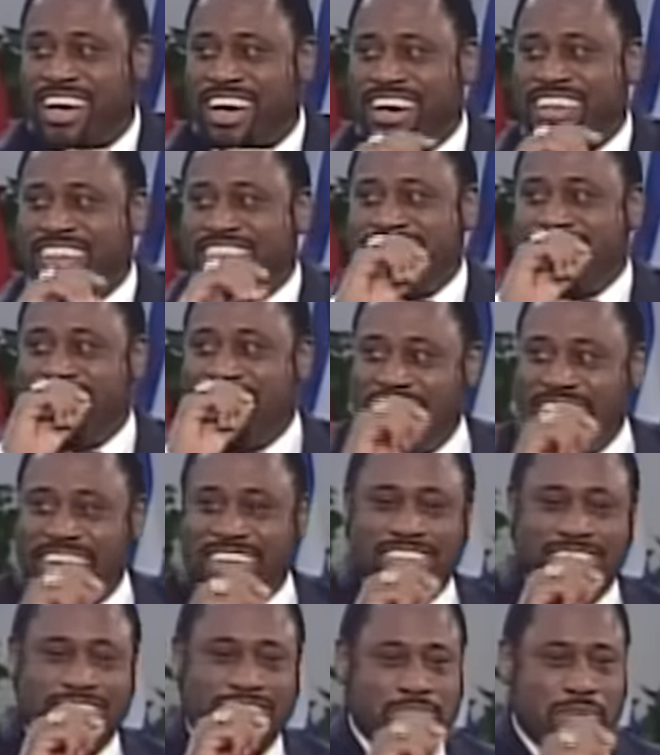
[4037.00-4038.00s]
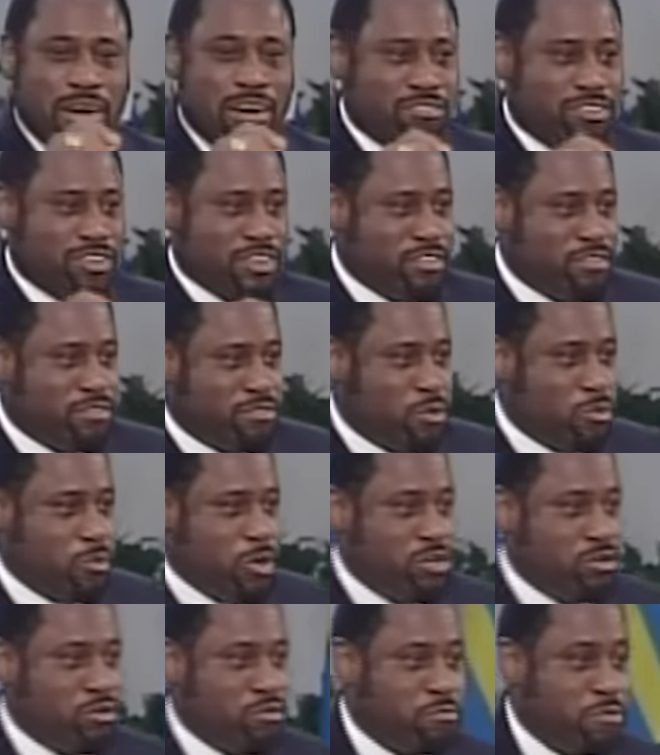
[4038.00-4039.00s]
and that is the mountain where
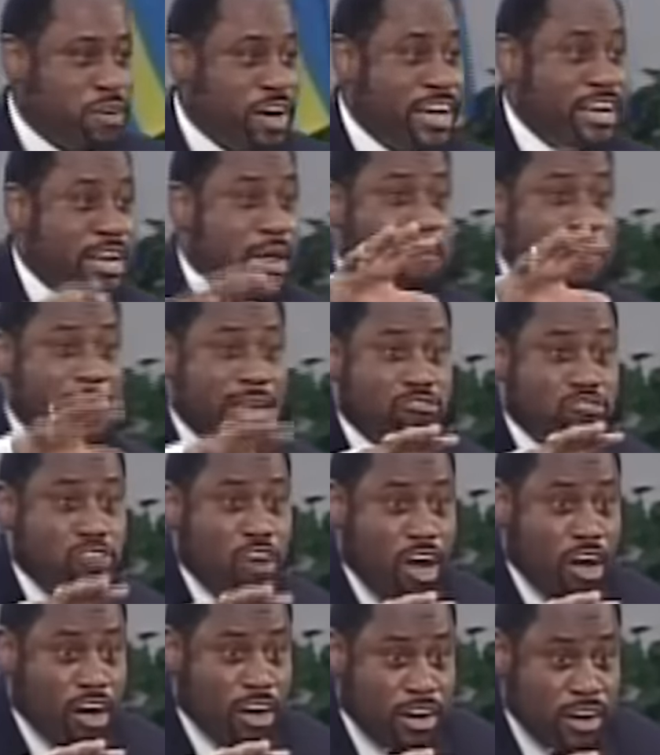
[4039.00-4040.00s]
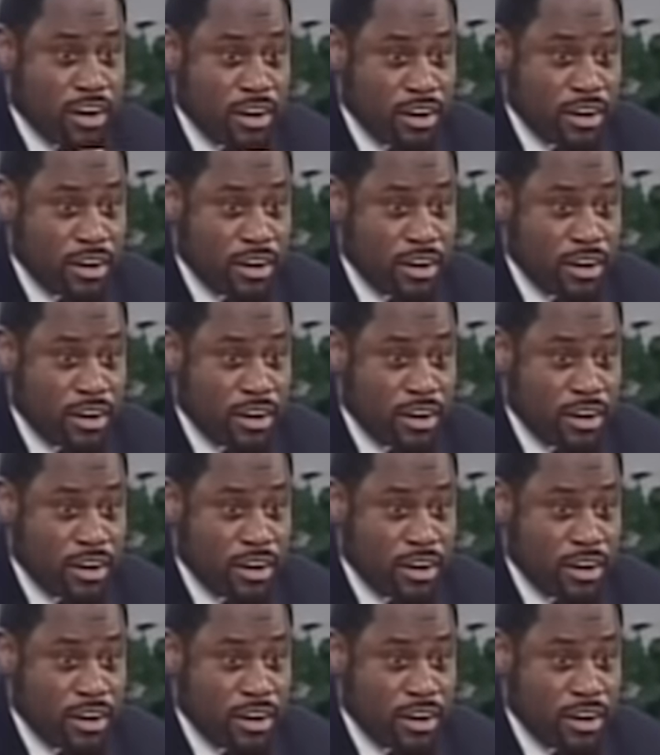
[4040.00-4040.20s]
you'll find a big rock.